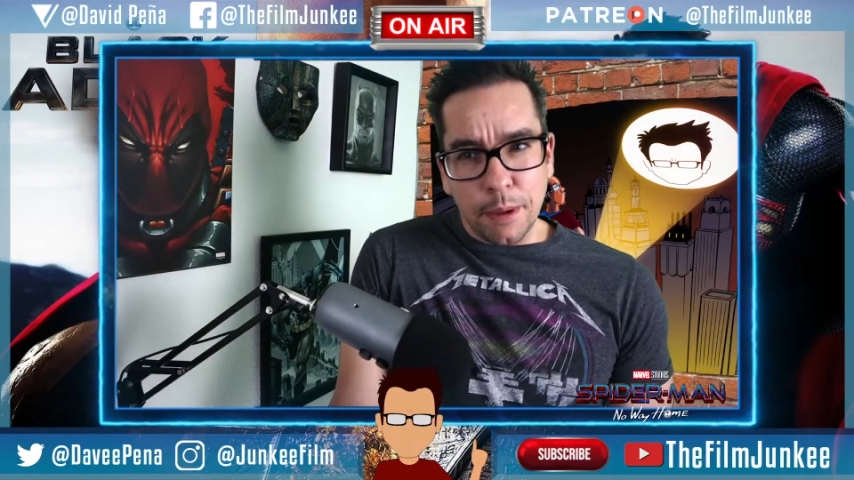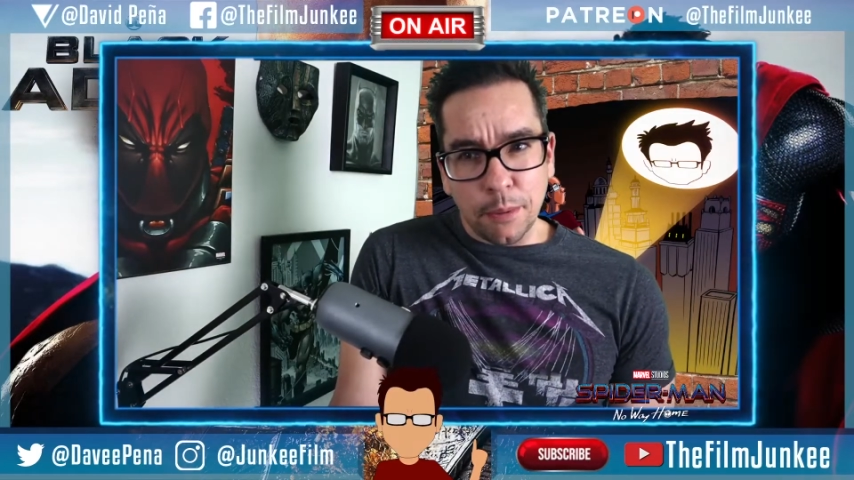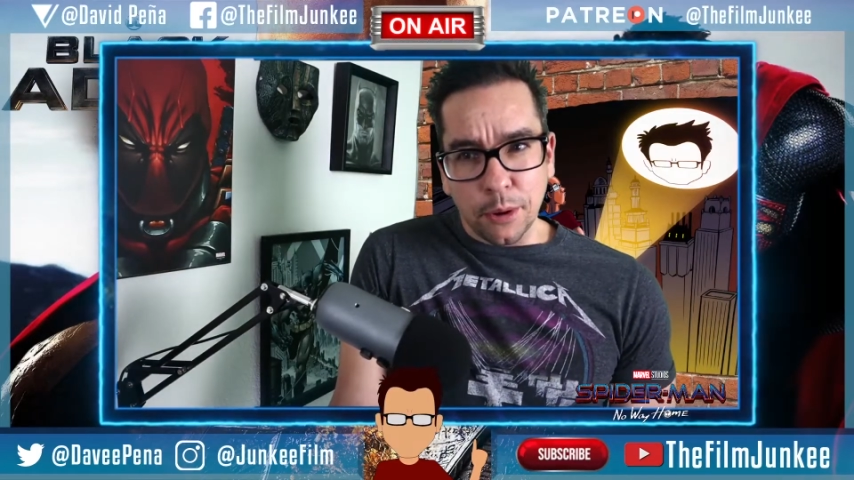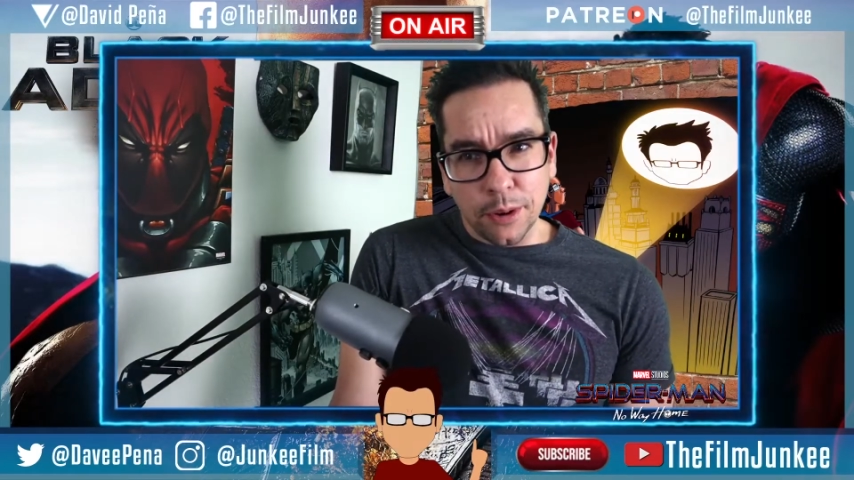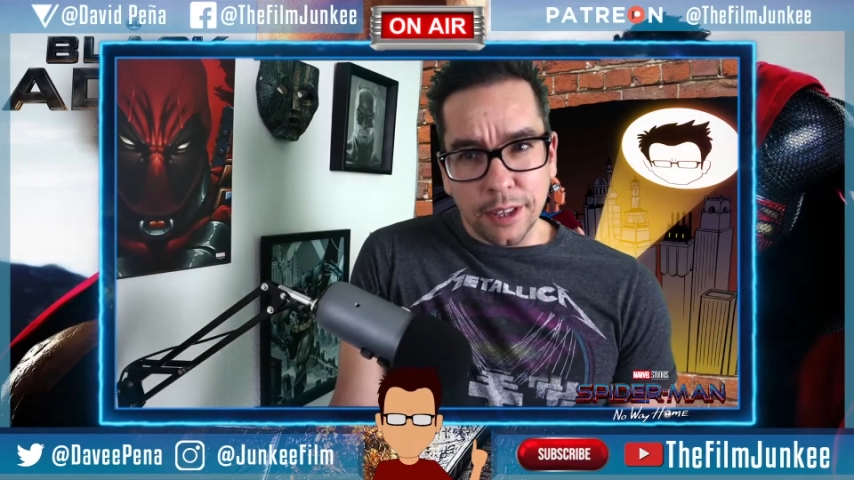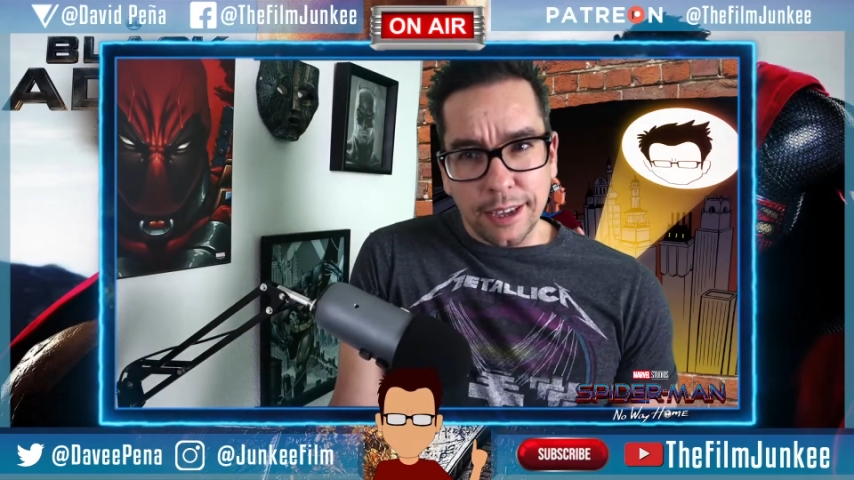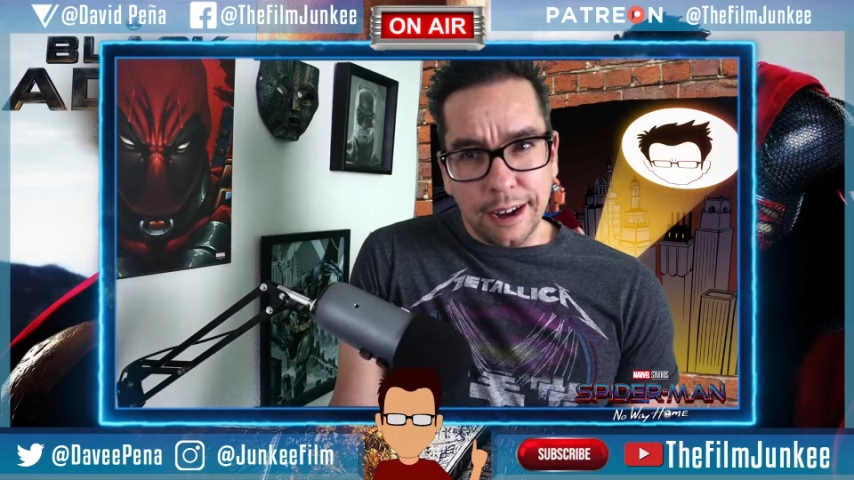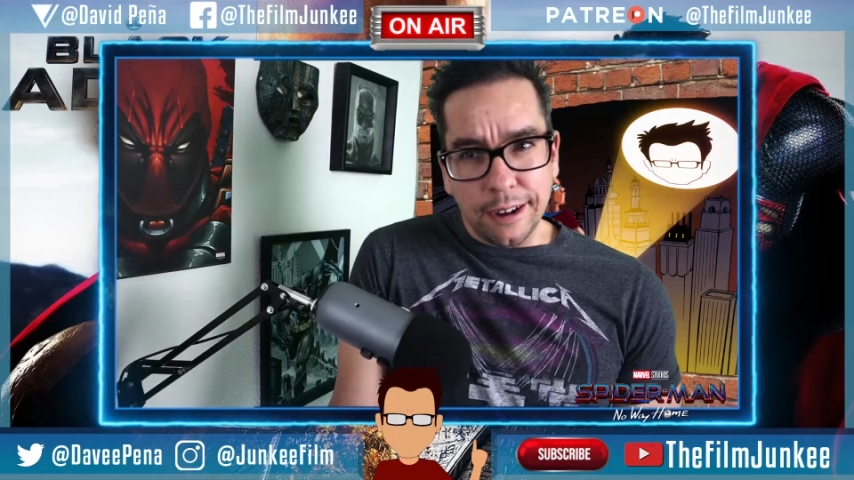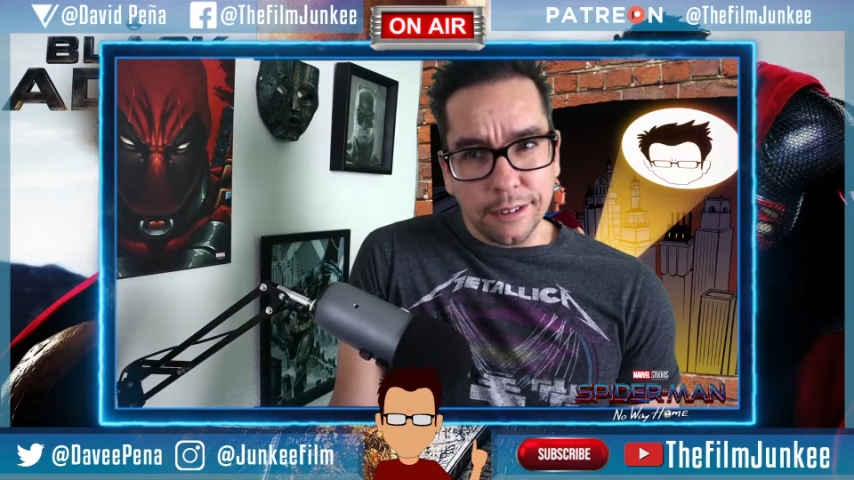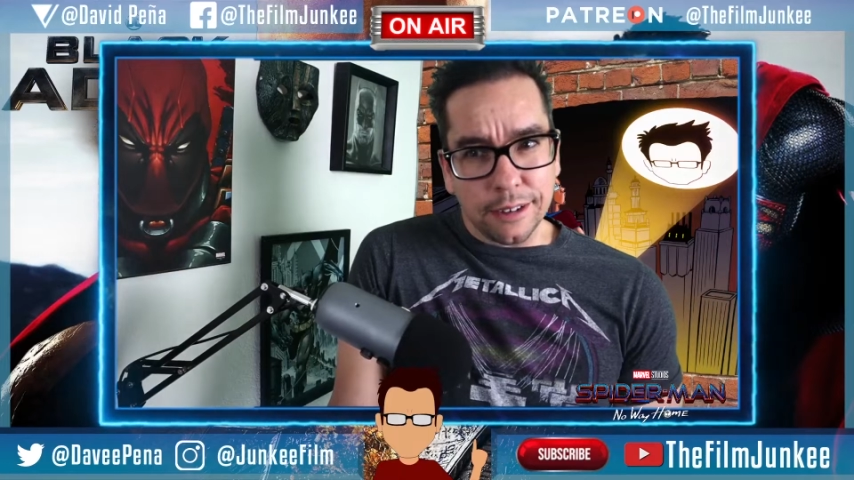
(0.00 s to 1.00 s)
People are really, you
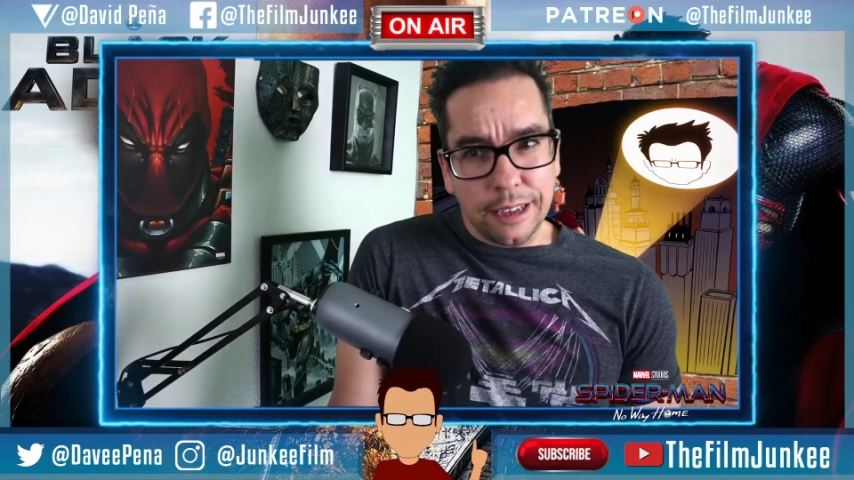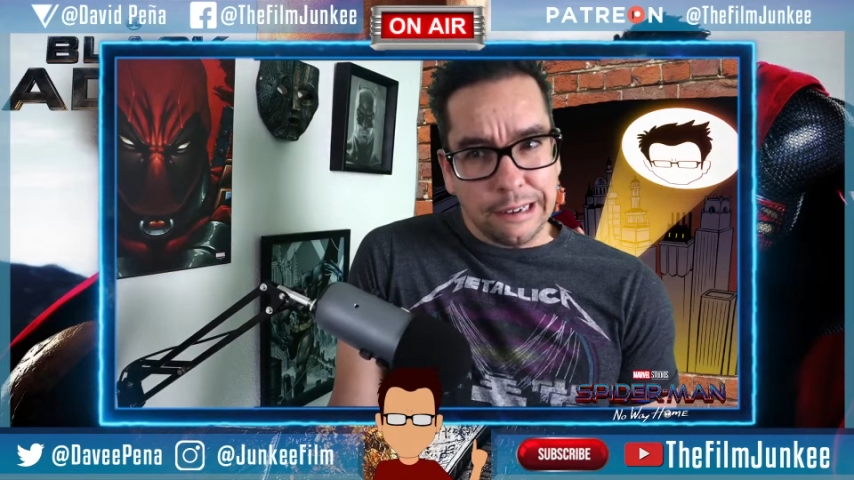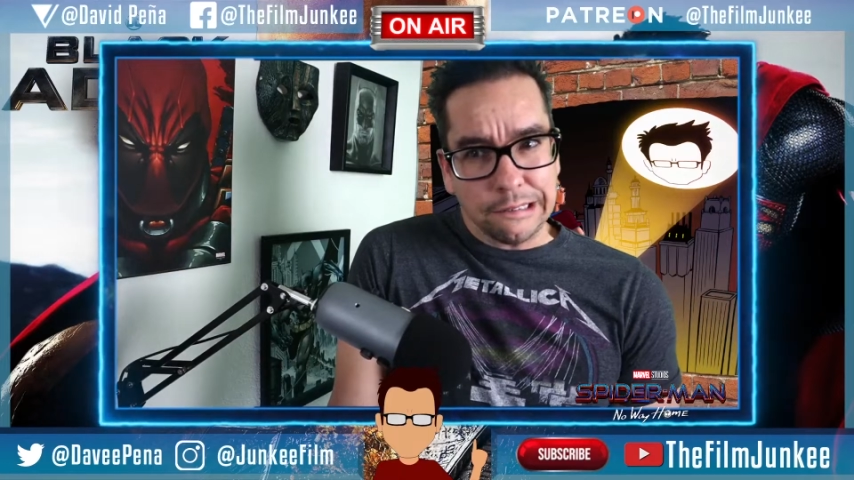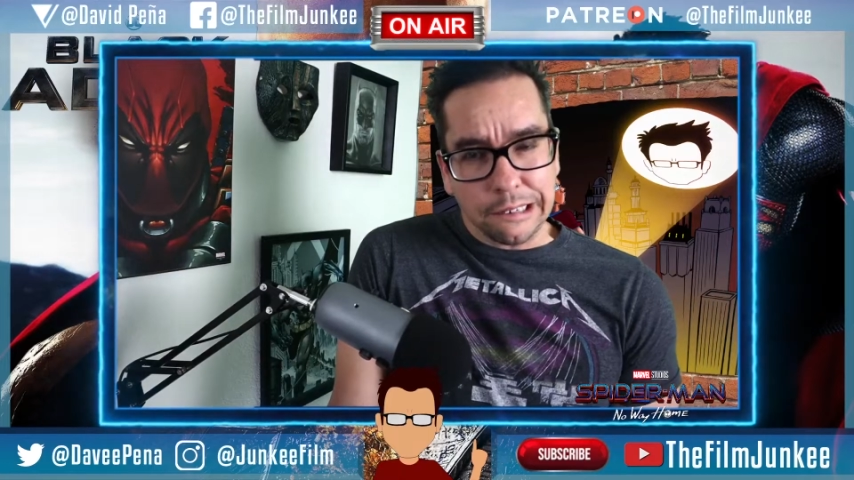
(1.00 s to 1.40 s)
know, you know,